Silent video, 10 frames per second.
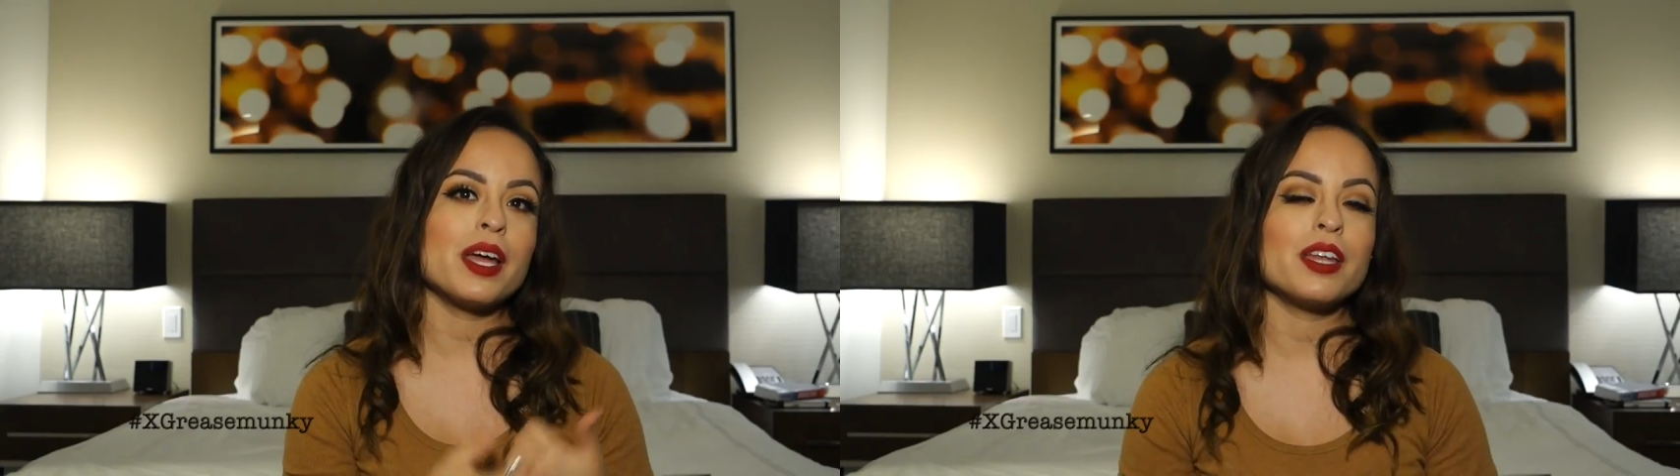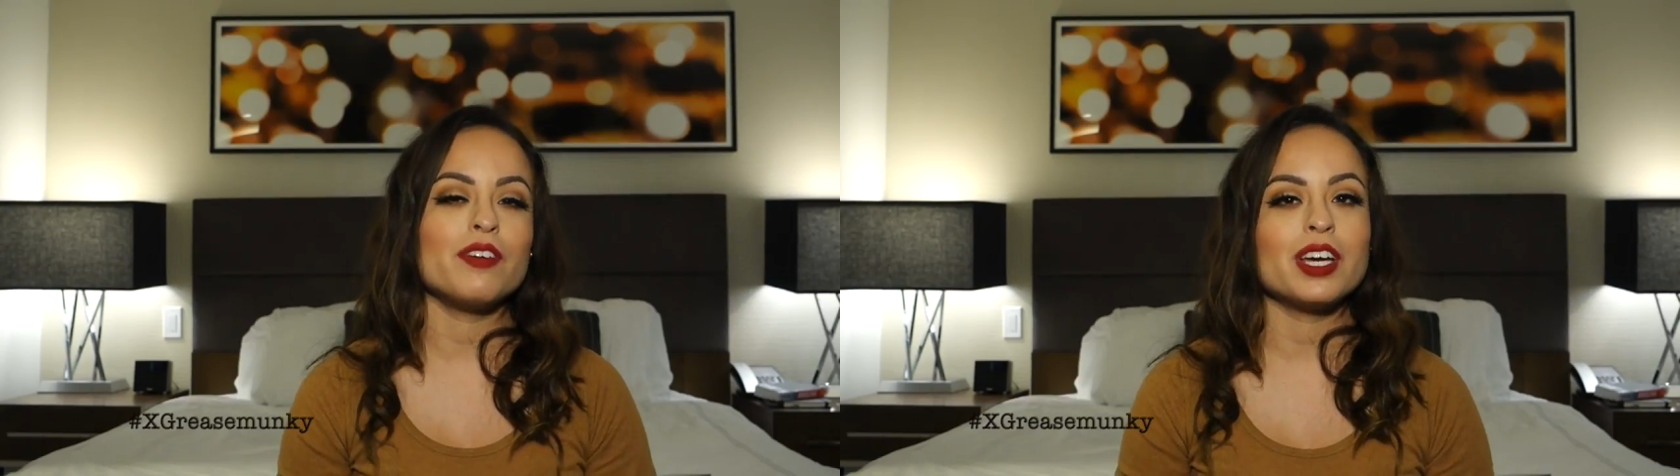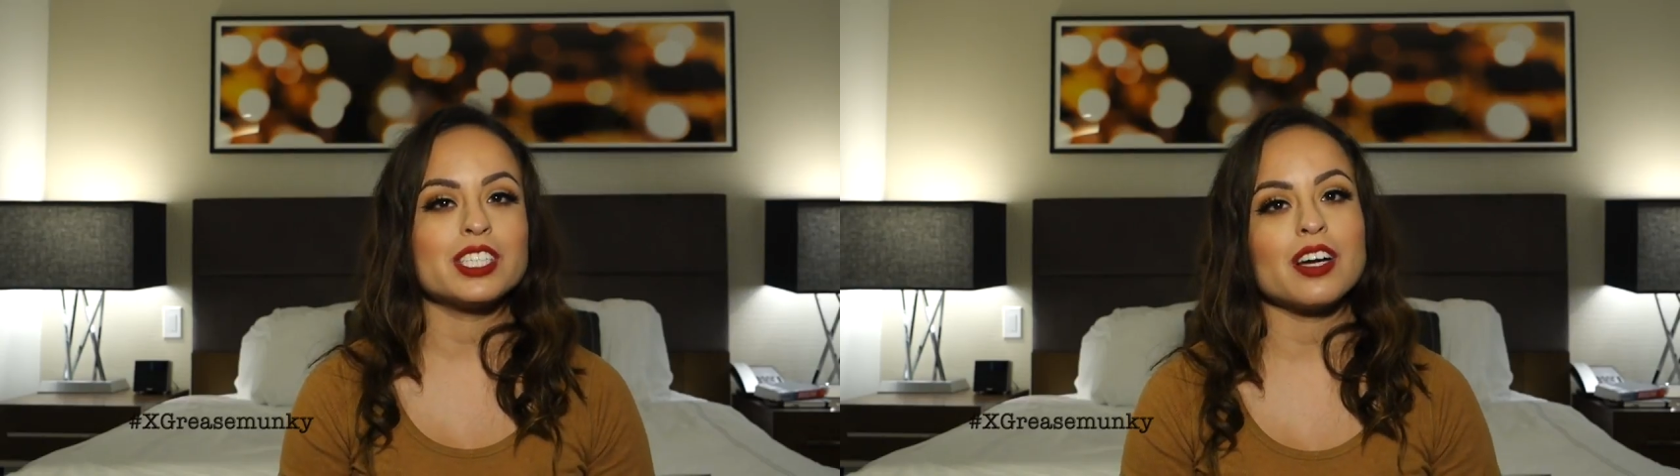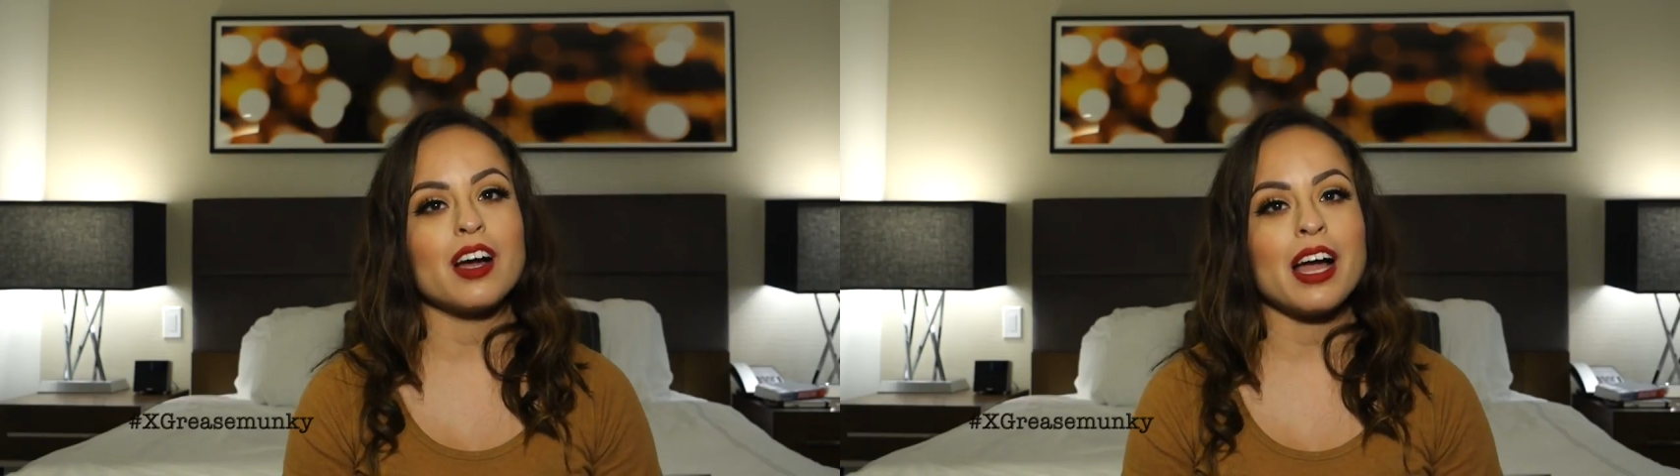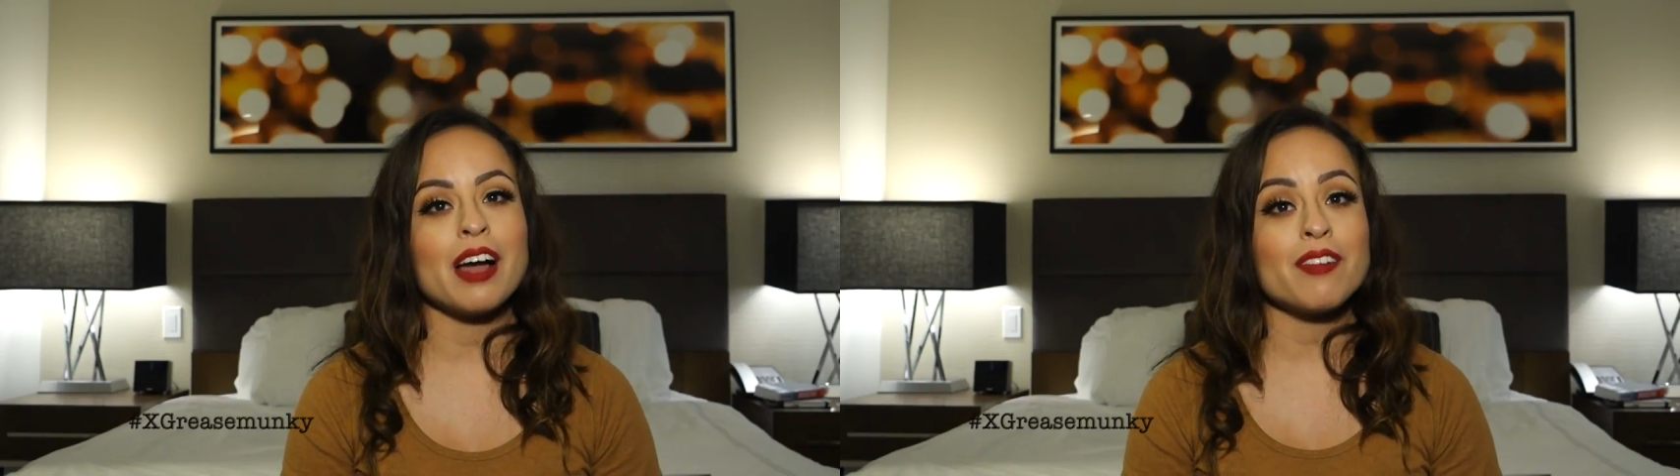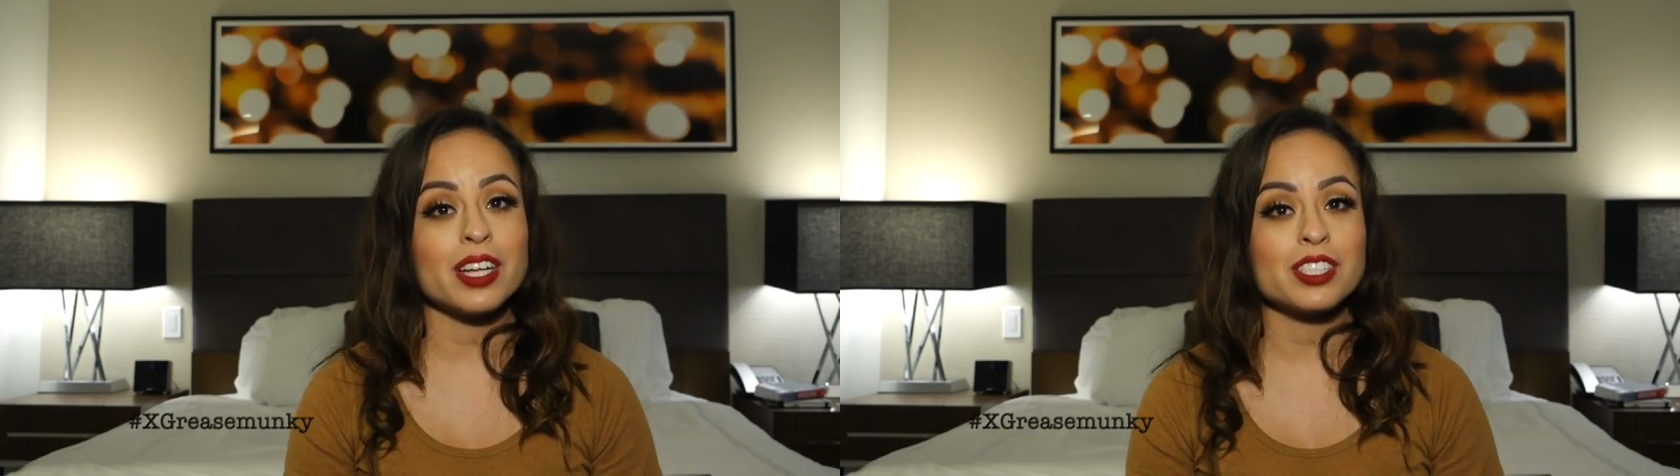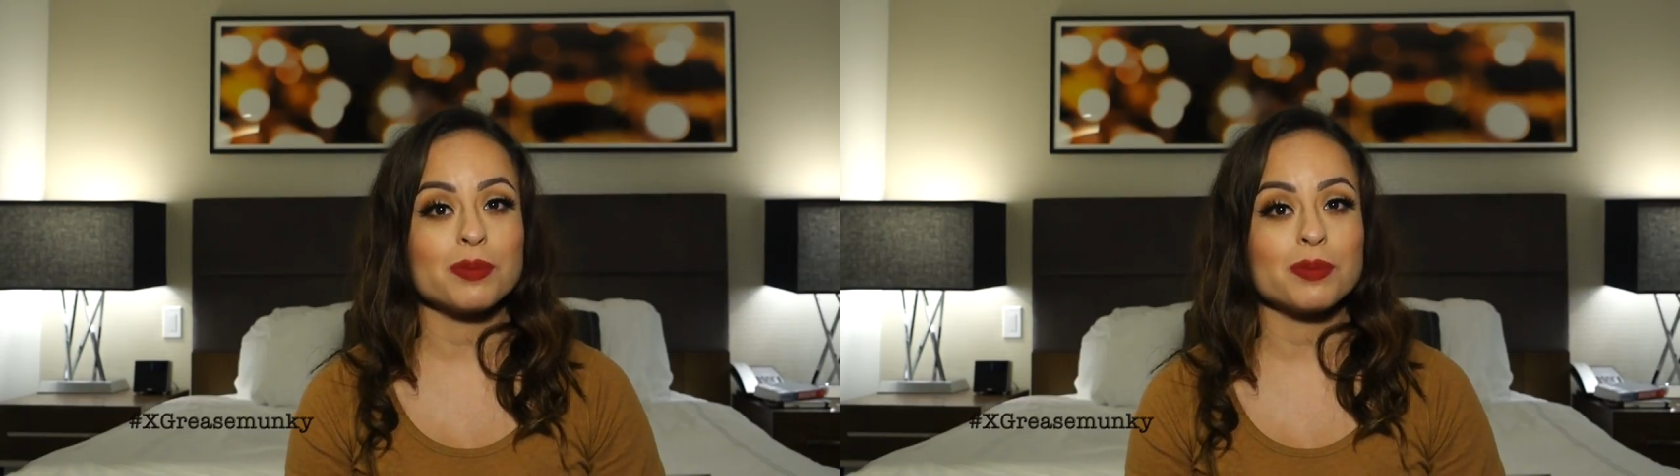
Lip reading: And if you guys have not